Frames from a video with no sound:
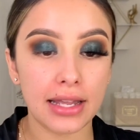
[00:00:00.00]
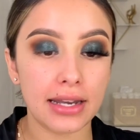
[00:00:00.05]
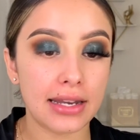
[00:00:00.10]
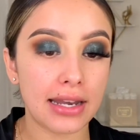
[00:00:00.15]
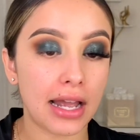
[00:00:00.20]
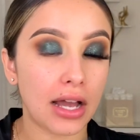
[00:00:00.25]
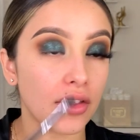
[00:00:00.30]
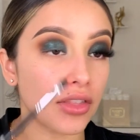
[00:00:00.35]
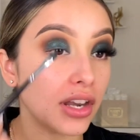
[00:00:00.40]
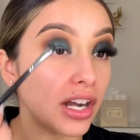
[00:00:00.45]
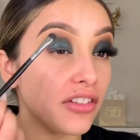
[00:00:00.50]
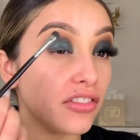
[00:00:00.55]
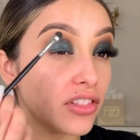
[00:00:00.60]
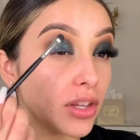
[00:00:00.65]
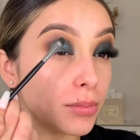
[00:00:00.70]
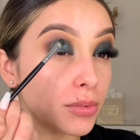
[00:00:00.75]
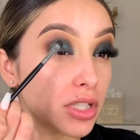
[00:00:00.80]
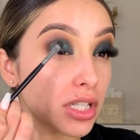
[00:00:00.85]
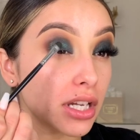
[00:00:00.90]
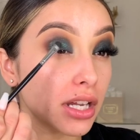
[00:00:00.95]
Now that I
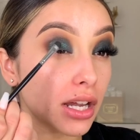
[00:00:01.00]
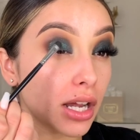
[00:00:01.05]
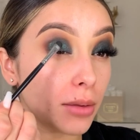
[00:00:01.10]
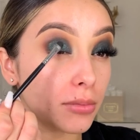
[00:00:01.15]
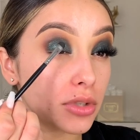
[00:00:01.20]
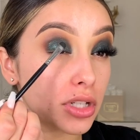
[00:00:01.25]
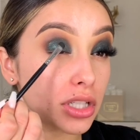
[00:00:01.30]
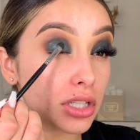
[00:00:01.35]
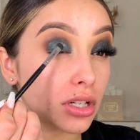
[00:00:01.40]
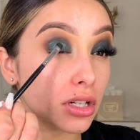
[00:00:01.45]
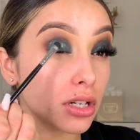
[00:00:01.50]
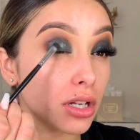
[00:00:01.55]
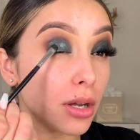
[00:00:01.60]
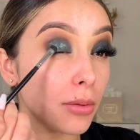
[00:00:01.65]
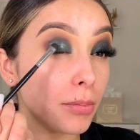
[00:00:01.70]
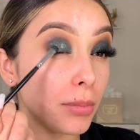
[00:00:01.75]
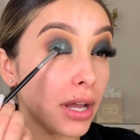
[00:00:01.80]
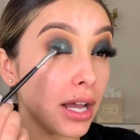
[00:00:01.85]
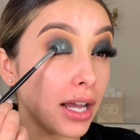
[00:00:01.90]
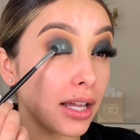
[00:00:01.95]
flipped it, I'm just going
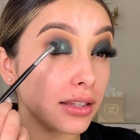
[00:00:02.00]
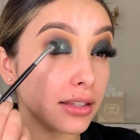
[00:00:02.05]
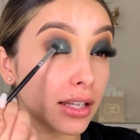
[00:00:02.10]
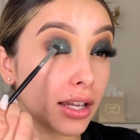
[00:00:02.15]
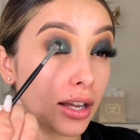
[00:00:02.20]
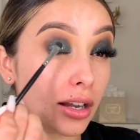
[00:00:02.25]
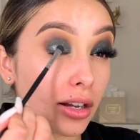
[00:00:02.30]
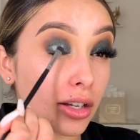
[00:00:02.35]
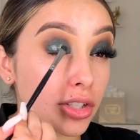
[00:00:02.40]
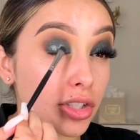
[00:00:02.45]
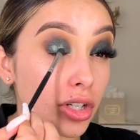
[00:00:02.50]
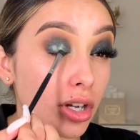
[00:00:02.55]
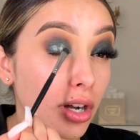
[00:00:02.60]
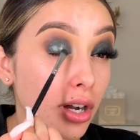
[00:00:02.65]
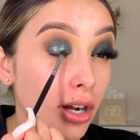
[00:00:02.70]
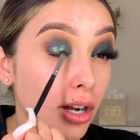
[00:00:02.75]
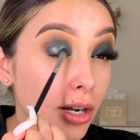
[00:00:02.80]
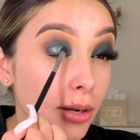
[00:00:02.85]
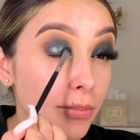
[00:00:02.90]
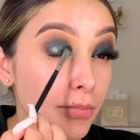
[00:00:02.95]
to pat that on
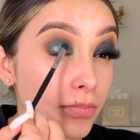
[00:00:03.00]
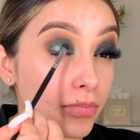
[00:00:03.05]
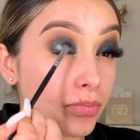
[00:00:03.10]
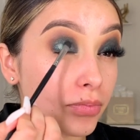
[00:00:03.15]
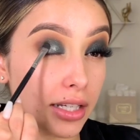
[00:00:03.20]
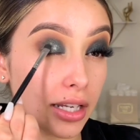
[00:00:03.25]
top.